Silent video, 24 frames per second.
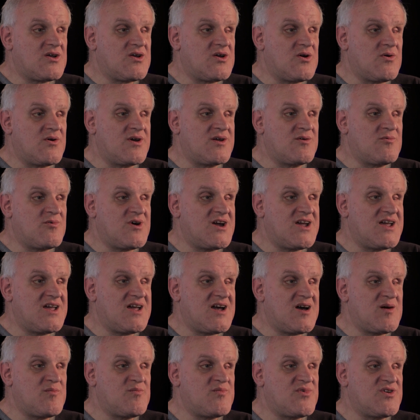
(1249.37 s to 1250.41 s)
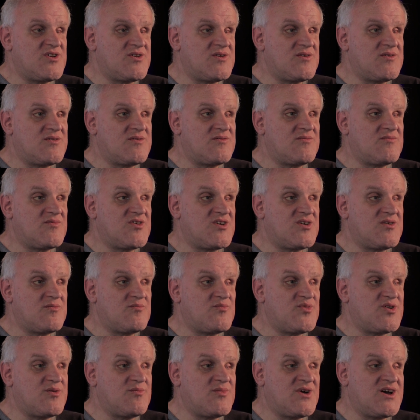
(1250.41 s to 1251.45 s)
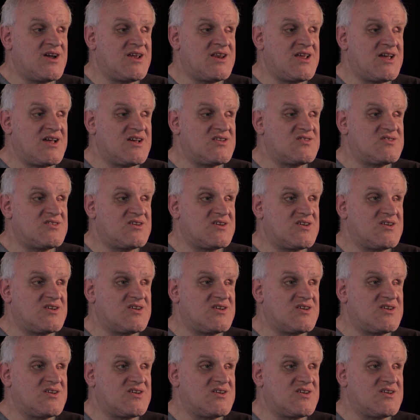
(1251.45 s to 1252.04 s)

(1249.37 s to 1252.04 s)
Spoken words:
going way up, and but mine has,